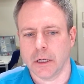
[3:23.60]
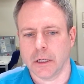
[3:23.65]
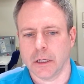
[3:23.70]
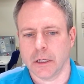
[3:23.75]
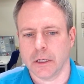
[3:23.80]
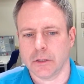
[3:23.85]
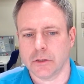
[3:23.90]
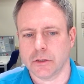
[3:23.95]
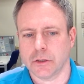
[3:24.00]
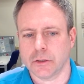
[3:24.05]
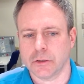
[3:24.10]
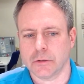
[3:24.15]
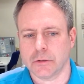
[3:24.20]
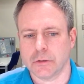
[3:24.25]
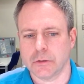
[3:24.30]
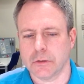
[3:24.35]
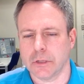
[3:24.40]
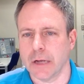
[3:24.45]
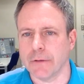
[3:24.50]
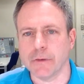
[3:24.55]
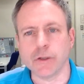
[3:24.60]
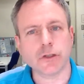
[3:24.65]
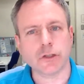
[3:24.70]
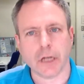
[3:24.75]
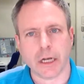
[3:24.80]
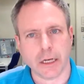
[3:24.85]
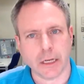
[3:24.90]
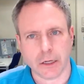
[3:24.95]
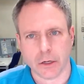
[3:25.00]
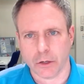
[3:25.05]
it's just
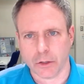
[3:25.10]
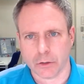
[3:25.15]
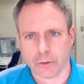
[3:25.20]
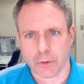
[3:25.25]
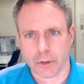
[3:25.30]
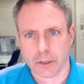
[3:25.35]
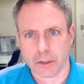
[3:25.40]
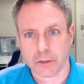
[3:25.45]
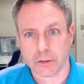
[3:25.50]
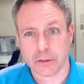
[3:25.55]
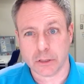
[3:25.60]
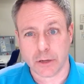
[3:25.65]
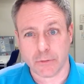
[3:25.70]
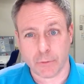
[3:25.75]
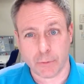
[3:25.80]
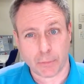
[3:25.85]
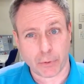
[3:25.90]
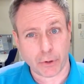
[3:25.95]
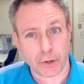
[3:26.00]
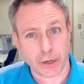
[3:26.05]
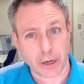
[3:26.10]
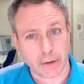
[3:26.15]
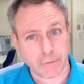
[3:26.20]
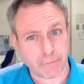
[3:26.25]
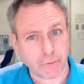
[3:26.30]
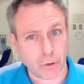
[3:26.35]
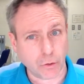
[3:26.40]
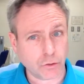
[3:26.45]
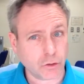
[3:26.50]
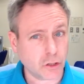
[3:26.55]
devastating earthquake. A 7.8,
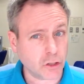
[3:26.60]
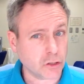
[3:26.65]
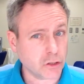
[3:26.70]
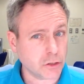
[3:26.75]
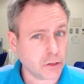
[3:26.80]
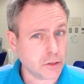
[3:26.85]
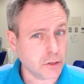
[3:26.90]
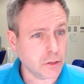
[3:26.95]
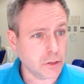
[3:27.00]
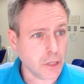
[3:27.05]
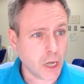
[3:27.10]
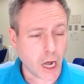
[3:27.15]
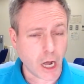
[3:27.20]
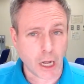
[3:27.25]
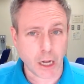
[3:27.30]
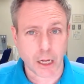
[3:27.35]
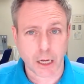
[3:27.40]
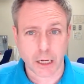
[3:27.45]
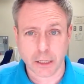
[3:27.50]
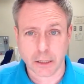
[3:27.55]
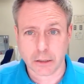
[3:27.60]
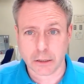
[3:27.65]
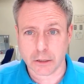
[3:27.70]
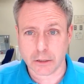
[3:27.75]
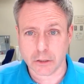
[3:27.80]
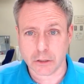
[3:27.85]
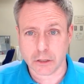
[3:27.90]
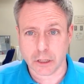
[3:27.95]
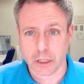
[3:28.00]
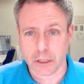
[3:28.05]
folks, is not anything
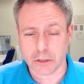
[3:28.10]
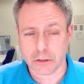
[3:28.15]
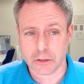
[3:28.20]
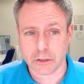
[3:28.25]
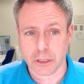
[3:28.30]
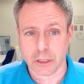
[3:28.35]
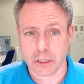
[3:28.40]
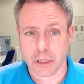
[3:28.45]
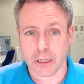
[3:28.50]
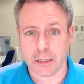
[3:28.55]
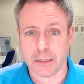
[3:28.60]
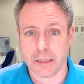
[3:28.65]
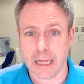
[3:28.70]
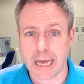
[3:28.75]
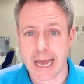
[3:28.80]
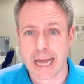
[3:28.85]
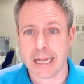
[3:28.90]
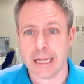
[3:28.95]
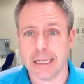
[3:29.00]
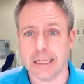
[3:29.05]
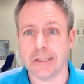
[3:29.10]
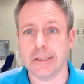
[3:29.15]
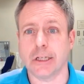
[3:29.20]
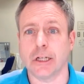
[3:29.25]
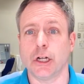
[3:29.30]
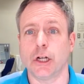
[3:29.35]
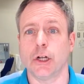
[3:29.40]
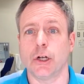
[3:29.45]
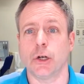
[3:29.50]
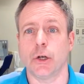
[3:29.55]
to shake a stick at. That is
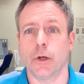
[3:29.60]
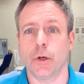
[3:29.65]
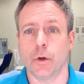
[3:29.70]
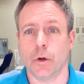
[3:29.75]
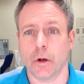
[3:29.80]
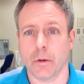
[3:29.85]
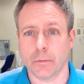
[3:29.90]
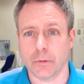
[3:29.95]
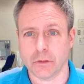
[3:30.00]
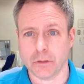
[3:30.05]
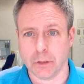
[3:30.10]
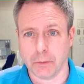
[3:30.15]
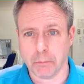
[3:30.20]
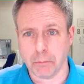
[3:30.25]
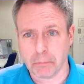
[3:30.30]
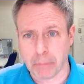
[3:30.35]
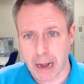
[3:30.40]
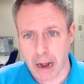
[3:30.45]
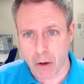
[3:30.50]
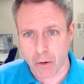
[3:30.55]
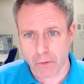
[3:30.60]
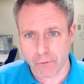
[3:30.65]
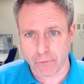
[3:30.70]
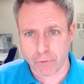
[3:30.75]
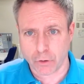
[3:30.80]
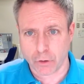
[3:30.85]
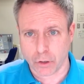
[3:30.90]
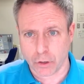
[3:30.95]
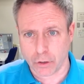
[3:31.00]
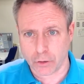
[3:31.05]
an enormously
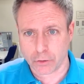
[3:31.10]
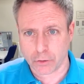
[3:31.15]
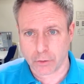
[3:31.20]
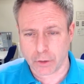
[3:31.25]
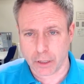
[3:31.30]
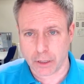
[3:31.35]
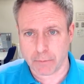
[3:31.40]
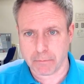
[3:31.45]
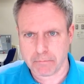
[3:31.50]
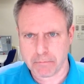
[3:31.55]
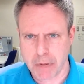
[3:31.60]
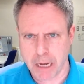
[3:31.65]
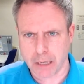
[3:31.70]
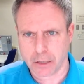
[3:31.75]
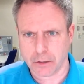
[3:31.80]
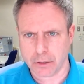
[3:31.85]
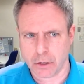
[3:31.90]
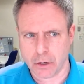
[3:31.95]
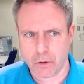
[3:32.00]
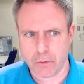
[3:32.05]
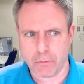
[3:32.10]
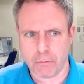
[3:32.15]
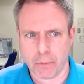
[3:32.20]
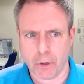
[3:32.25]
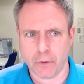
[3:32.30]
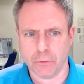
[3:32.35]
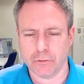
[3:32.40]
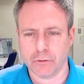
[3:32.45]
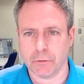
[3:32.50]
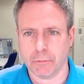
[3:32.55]
powerful earthquake, make no
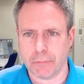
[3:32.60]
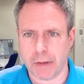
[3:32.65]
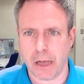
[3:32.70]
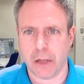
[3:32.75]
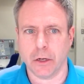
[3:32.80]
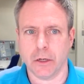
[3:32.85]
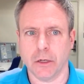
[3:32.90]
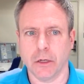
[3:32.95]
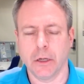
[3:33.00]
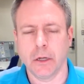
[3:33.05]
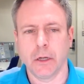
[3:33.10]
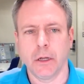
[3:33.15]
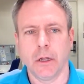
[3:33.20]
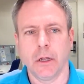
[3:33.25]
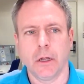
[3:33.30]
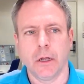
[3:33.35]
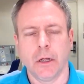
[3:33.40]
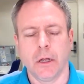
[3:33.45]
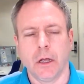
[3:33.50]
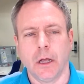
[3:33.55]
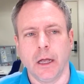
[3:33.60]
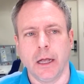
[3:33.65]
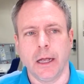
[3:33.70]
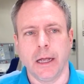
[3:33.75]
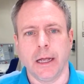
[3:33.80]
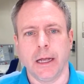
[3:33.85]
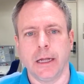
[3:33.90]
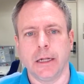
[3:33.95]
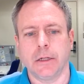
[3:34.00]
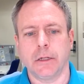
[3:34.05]
bones about it.
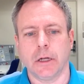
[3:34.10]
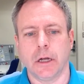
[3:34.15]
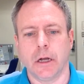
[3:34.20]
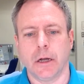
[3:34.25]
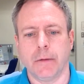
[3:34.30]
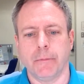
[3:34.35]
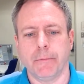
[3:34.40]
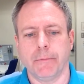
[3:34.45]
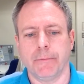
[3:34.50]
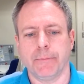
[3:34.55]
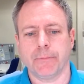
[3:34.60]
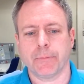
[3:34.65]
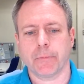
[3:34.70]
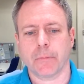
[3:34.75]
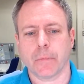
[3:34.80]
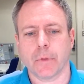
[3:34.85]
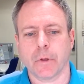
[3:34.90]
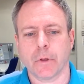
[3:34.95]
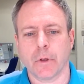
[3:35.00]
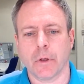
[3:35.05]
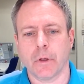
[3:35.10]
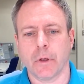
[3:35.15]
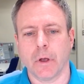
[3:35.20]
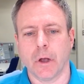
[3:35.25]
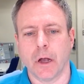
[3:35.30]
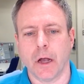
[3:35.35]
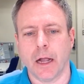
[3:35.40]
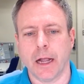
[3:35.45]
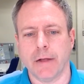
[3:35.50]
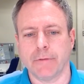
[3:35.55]
And
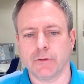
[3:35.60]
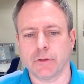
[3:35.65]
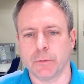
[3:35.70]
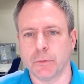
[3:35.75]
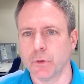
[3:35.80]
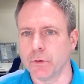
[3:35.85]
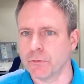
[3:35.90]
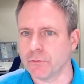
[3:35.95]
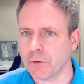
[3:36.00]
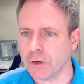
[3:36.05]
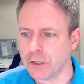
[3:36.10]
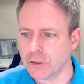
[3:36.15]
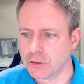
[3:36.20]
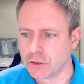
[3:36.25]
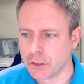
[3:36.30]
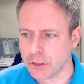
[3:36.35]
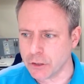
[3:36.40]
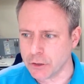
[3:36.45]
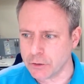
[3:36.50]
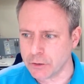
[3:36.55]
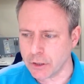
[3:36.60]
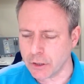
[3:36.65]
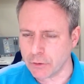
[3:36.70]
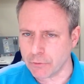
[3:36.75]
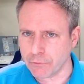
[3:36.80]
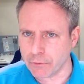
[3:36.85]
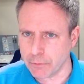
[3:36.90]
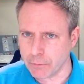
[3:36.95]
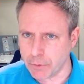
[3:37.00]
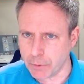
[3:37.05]
I have some new friends here that are
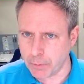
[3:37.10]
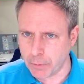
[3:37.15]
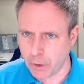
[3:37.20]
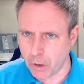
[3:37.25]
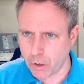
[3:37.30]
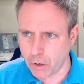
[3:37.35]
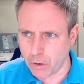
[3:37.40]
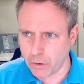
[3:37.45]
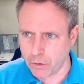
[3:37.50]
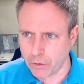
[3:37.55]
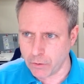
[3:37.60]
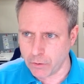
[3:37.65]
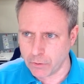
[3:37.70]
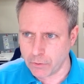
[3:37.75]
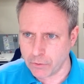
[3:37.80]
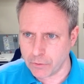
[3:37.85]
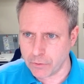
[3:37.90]
from Nepal.